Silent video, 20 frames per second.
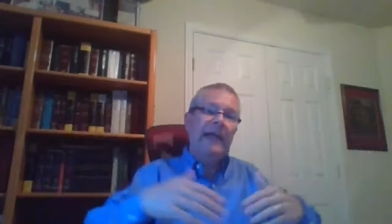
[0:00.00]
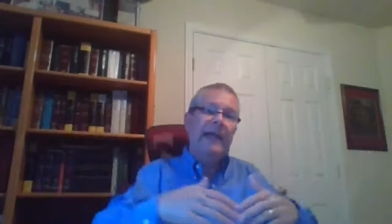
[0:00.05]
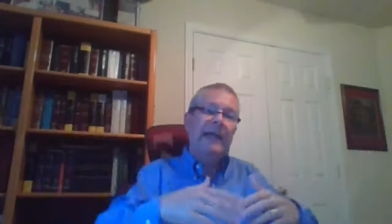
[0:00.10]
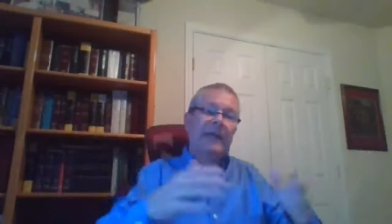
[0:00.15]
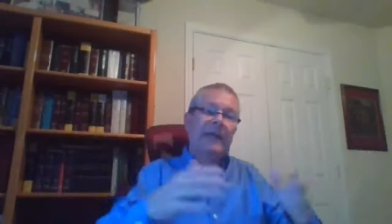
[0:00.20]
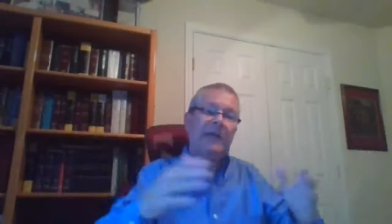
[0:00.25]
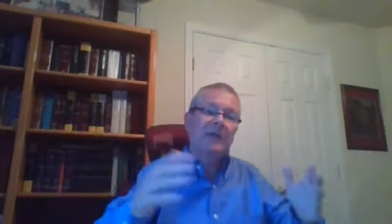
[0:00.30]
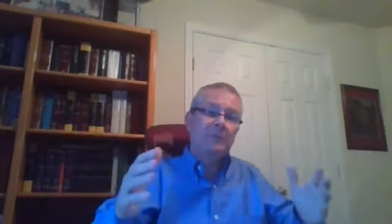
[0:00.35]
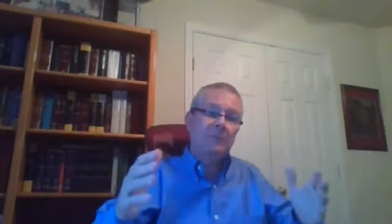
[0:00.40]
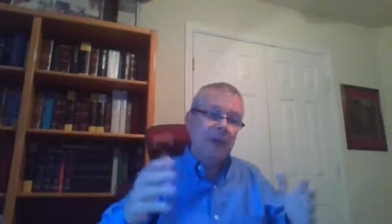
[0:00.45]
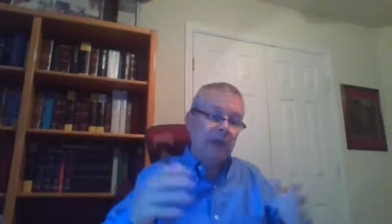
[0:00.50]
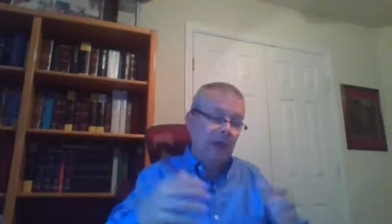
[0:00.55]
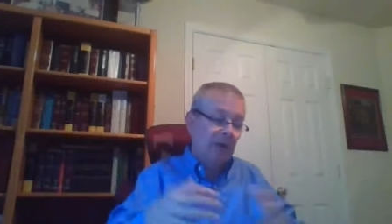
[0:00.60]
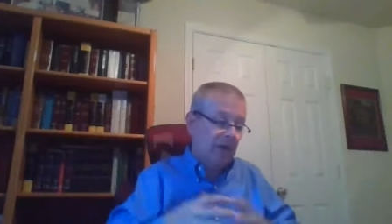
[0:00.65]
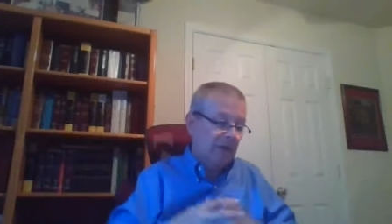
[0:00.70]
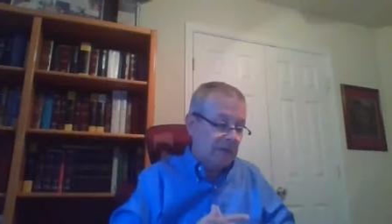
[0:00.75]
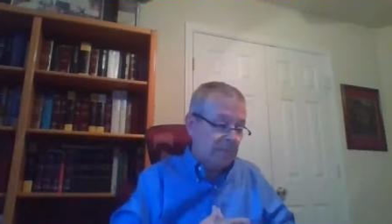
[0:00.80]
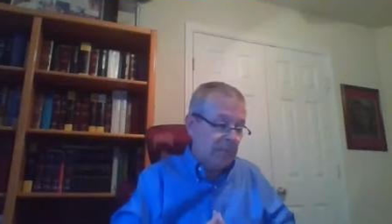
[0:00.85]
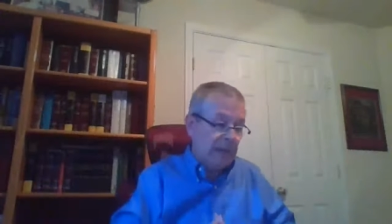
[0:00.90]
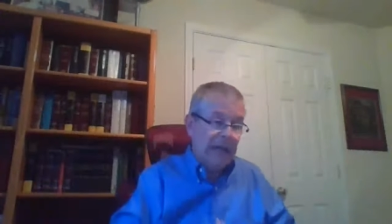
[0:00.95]
and
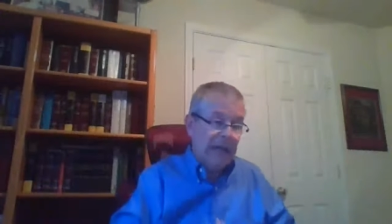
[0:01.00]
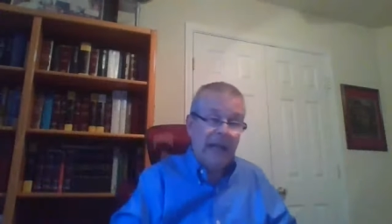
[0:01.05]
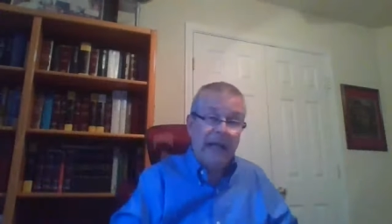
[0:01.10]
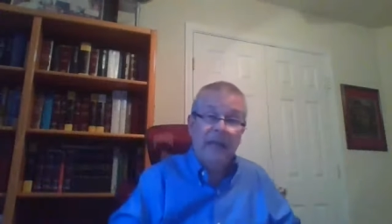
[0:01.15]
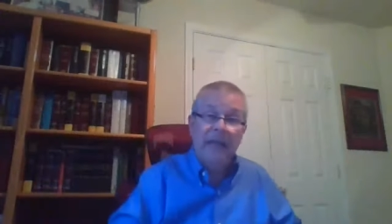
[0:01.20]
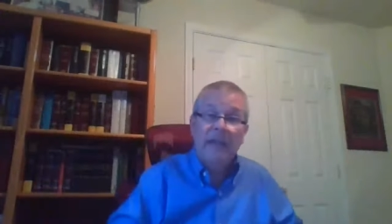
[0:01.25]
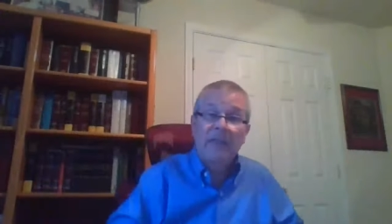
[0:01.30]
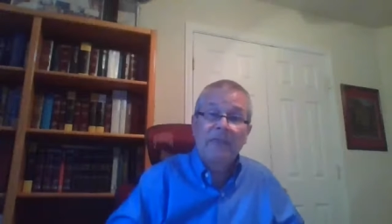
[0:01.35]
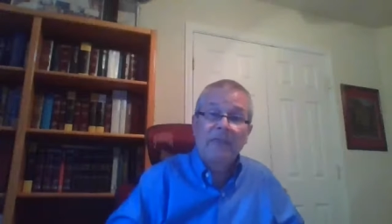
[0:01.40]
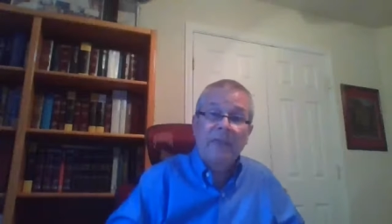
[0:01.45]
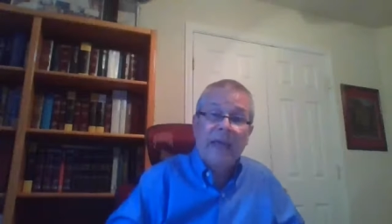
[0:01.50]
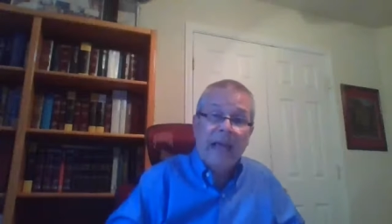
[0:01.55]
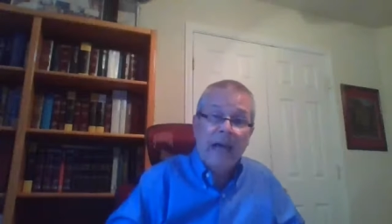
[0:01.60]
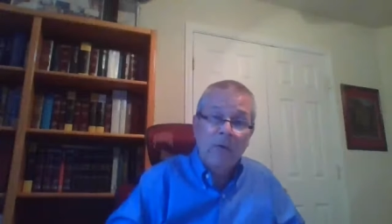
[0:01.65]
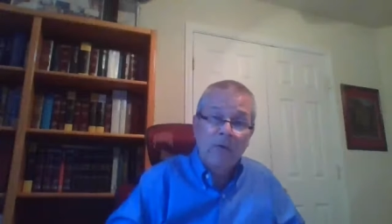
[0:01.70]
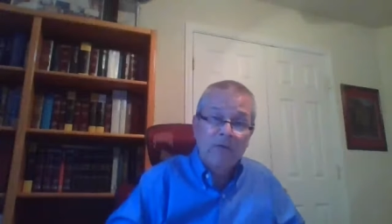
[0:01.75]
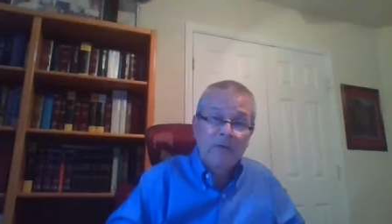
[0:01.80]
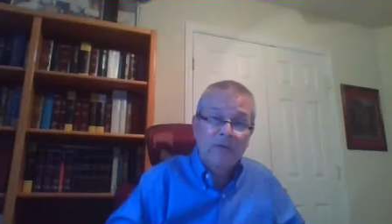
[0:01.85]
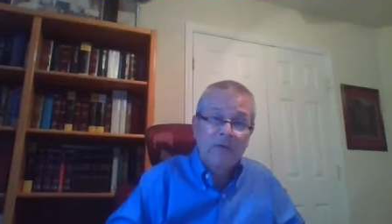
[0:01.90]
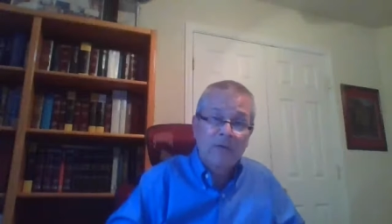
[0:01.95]
experienced by
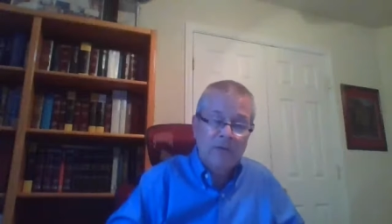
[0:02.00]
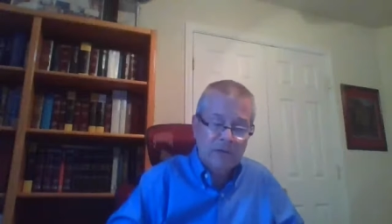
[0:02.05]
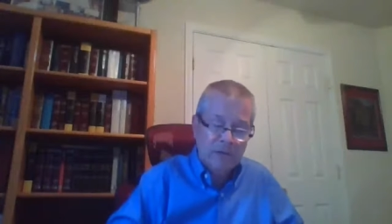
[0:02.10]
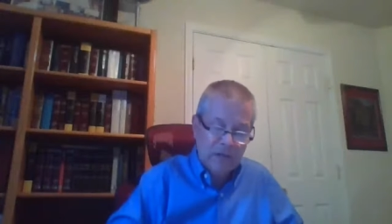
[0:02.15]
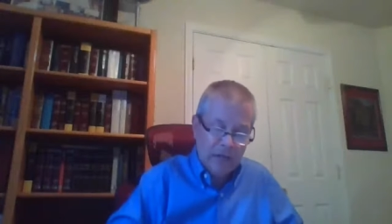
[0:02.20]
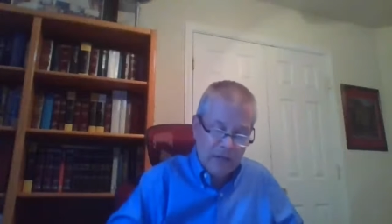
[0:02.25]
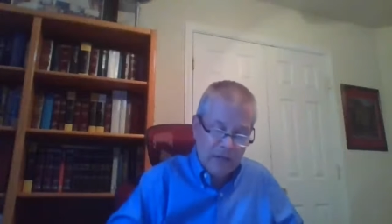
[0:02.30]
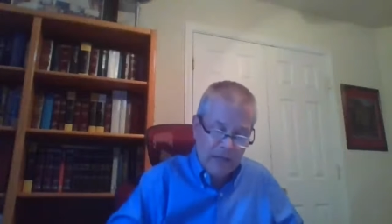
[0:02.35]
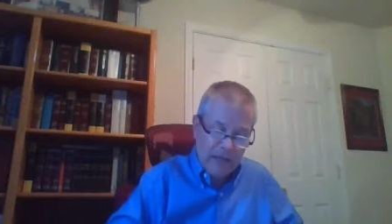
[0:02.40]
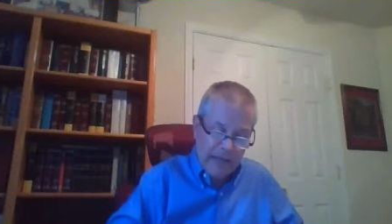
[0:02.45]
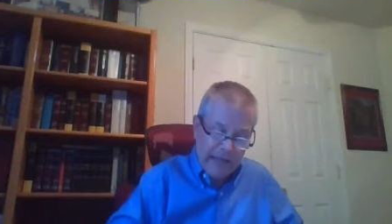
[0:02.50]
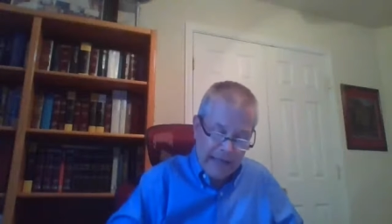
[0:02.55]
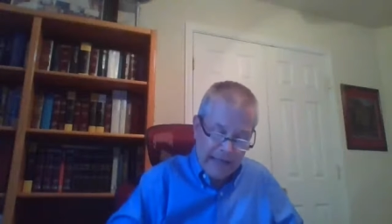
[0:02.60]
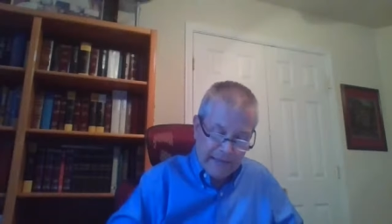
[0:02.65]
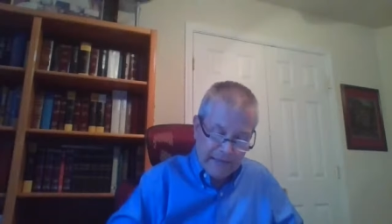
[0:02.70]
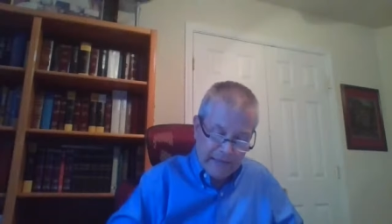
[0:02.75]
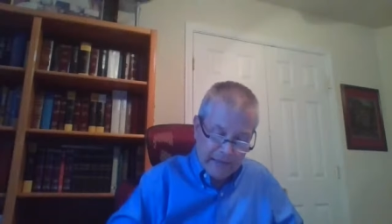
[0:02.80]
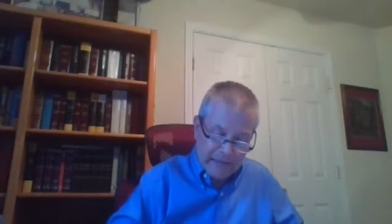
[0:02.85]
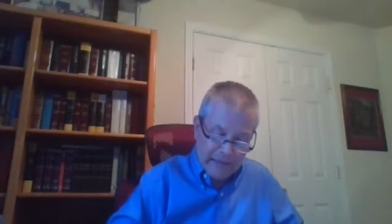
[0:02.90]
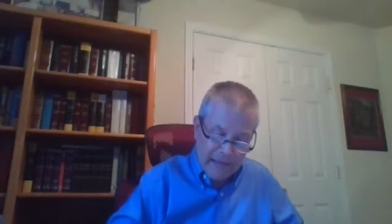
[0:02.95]
thousands
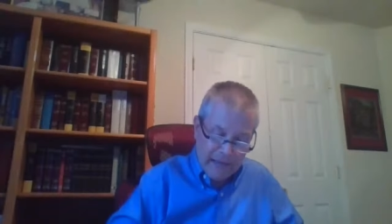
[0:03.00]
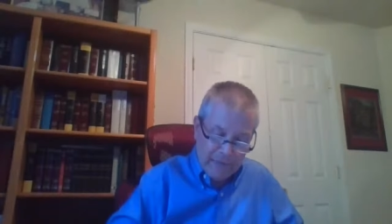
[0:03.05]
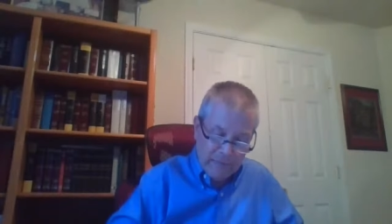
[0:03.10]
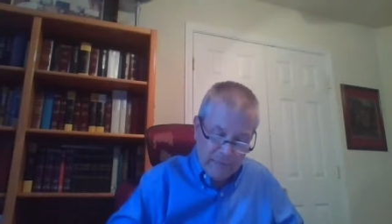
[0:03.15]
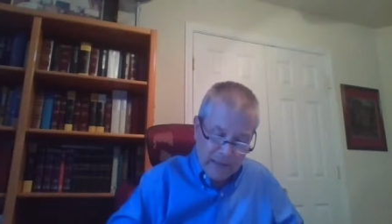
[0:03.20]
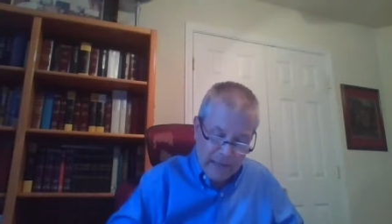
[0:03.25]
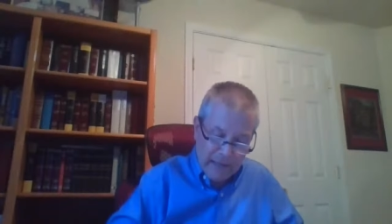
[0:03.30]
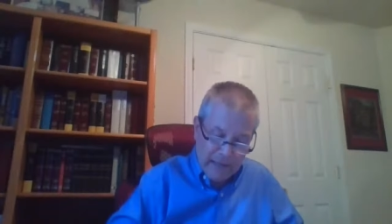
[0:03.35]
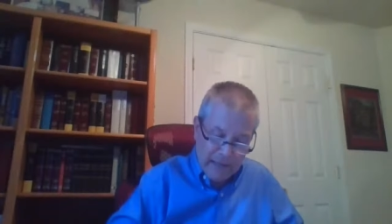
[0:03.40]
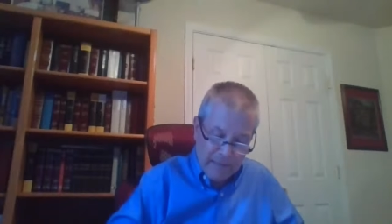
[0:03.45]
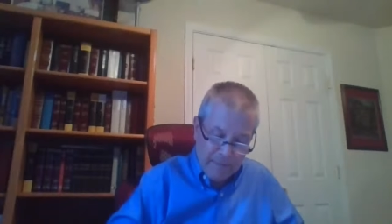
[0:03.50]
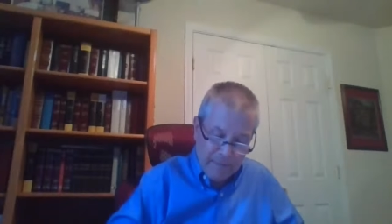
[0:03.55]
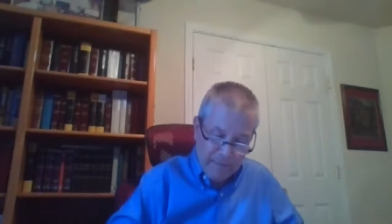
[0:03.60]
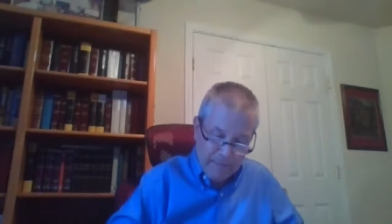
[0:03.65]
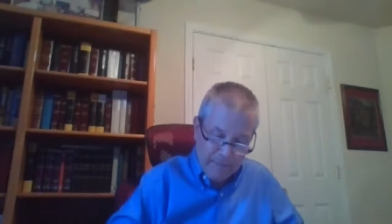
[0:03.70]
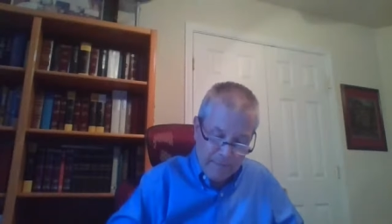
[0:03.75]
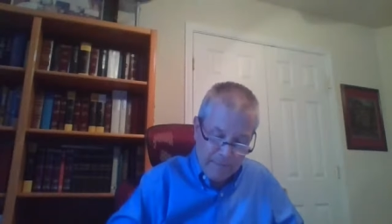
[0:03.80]
at the same time.